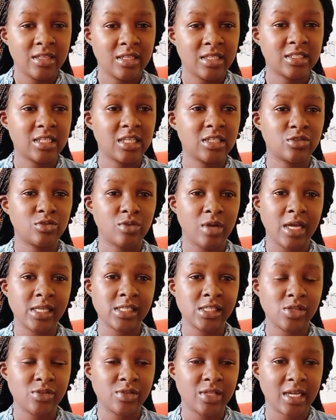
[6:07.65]
They tend to
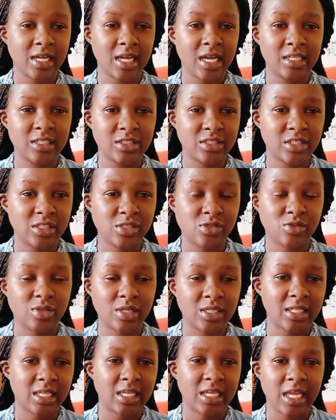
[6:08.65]
ask you the country so
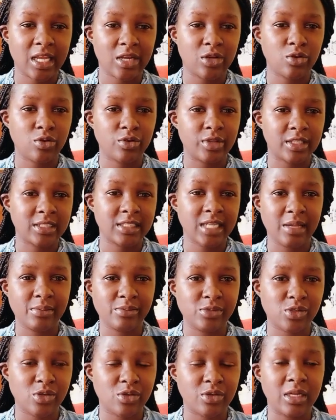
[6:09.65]
that they can know the
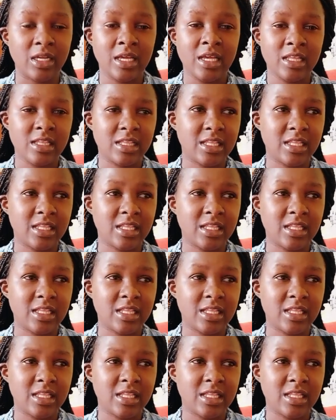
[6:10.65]
time zone,